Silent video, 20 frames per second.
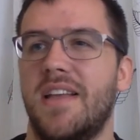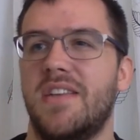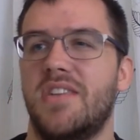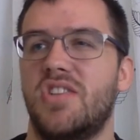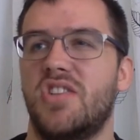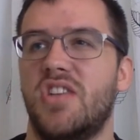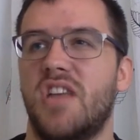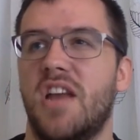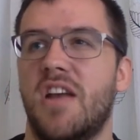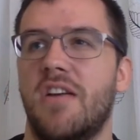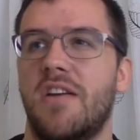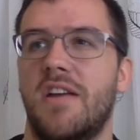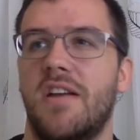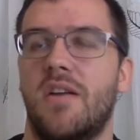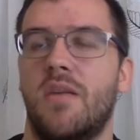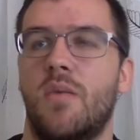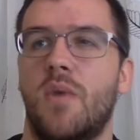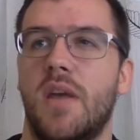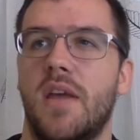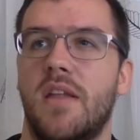share in
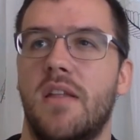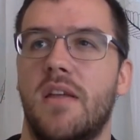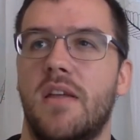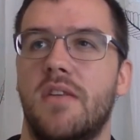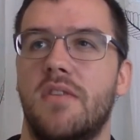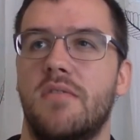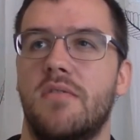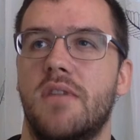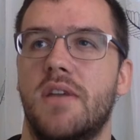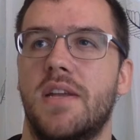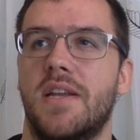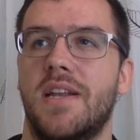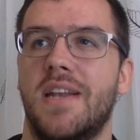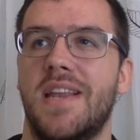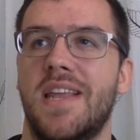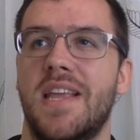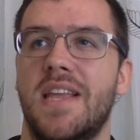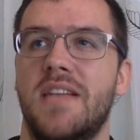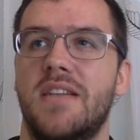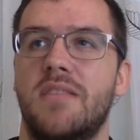a way that you like
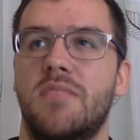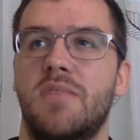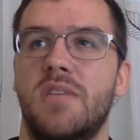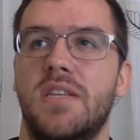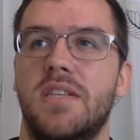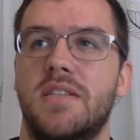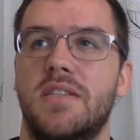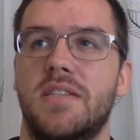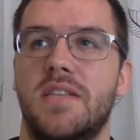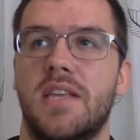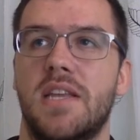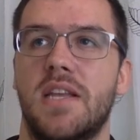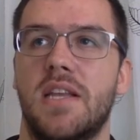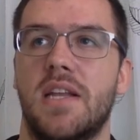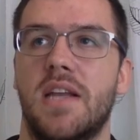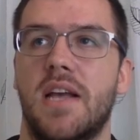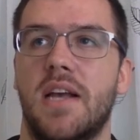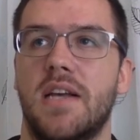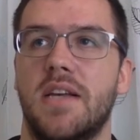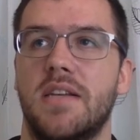need to be
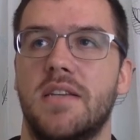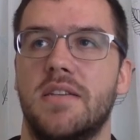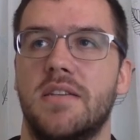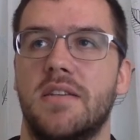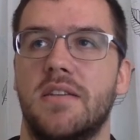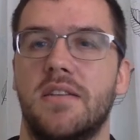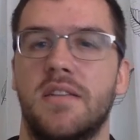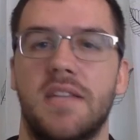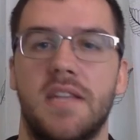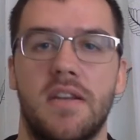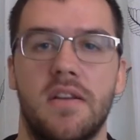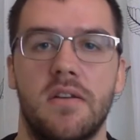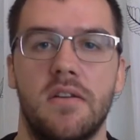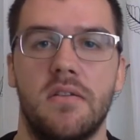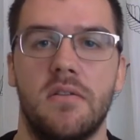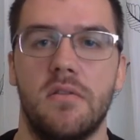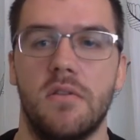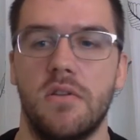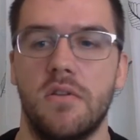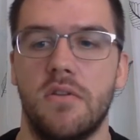seen as a
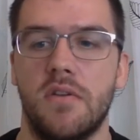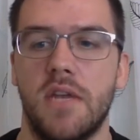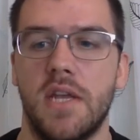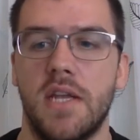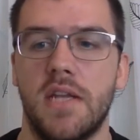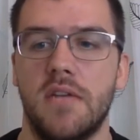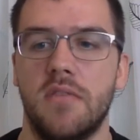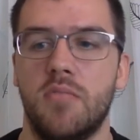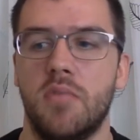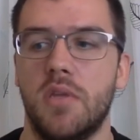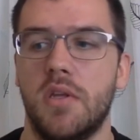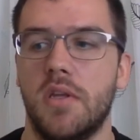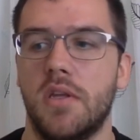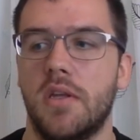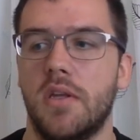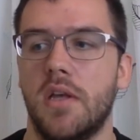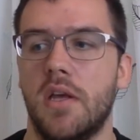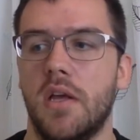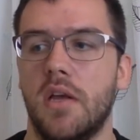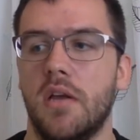leader, or you need to
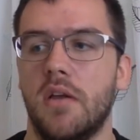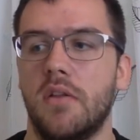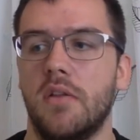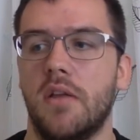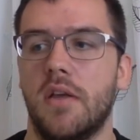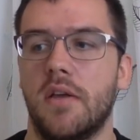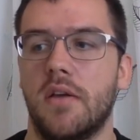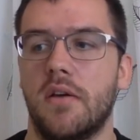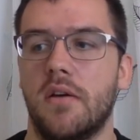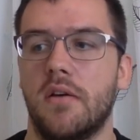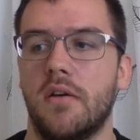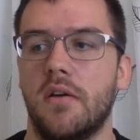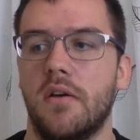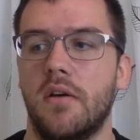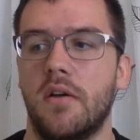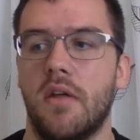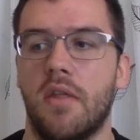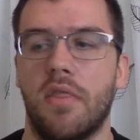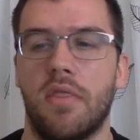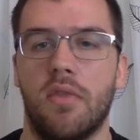be like
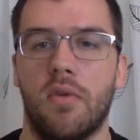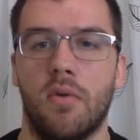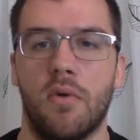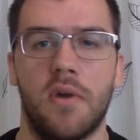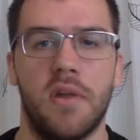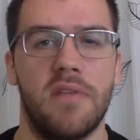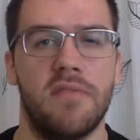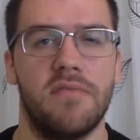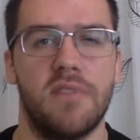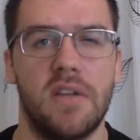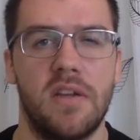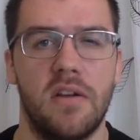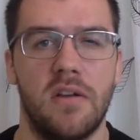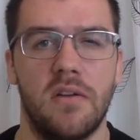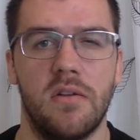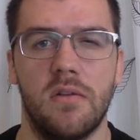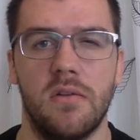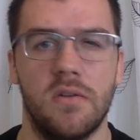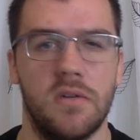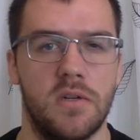an authority
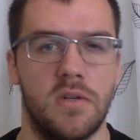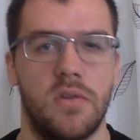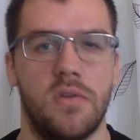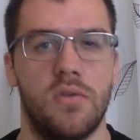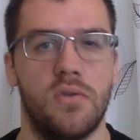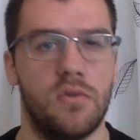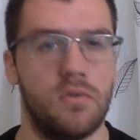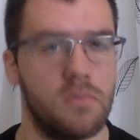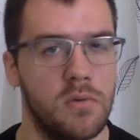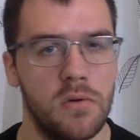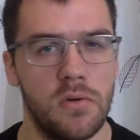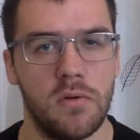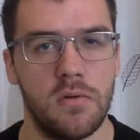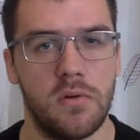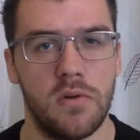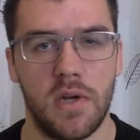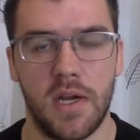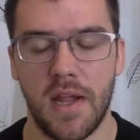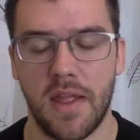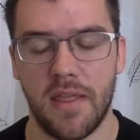figure or a
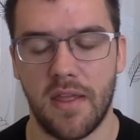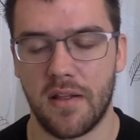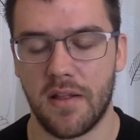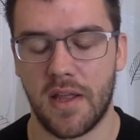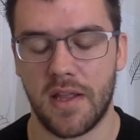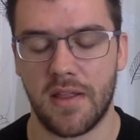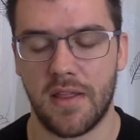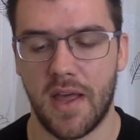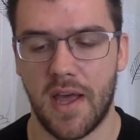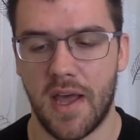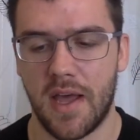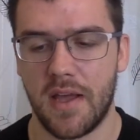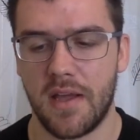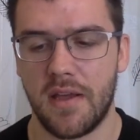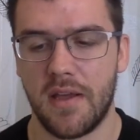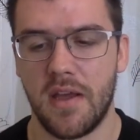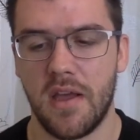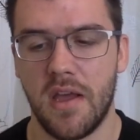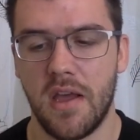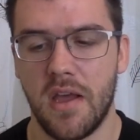guru or anything like
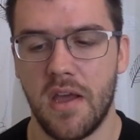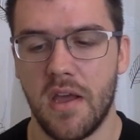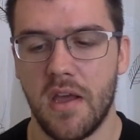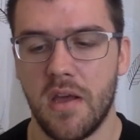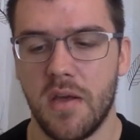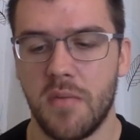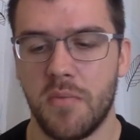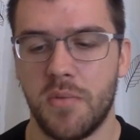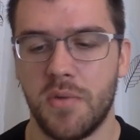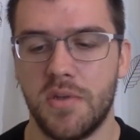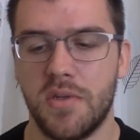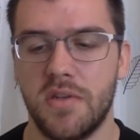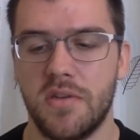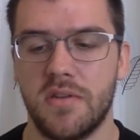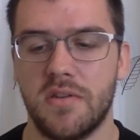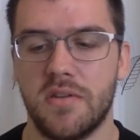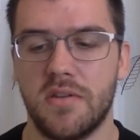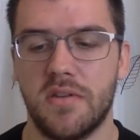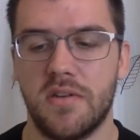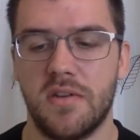that, but
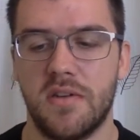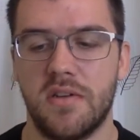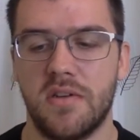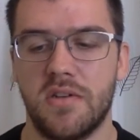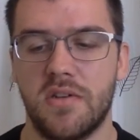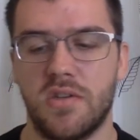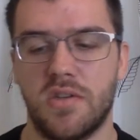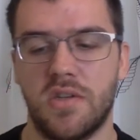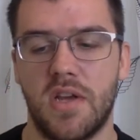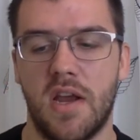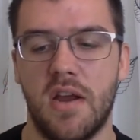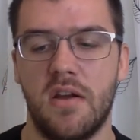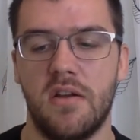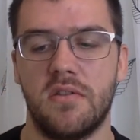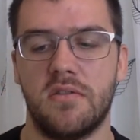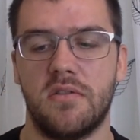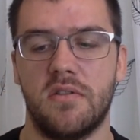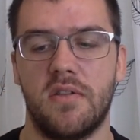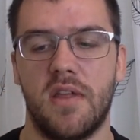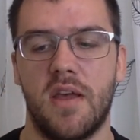just
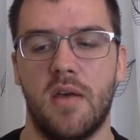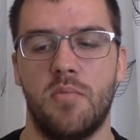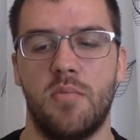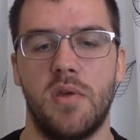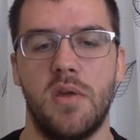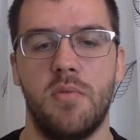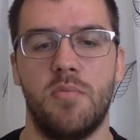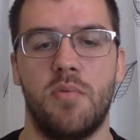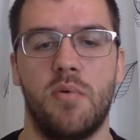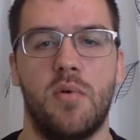share so that